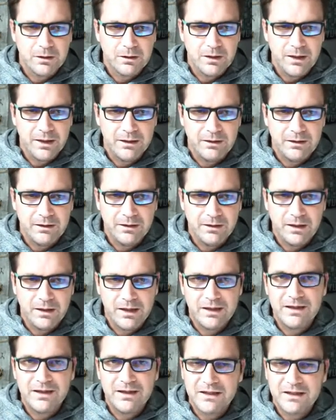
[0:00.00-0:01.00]
And I
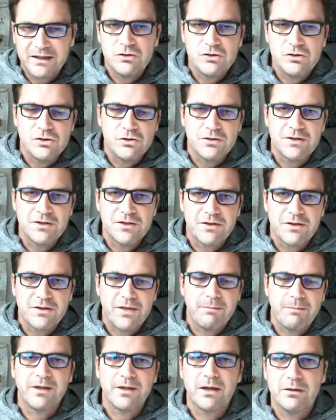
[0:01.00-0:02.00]
like to choose a
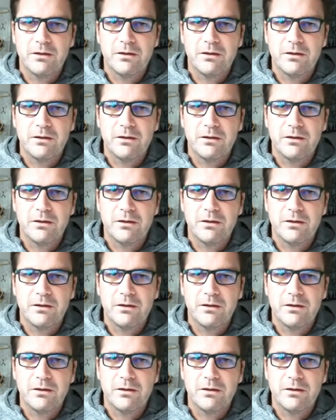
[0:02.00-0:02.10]
thumbnail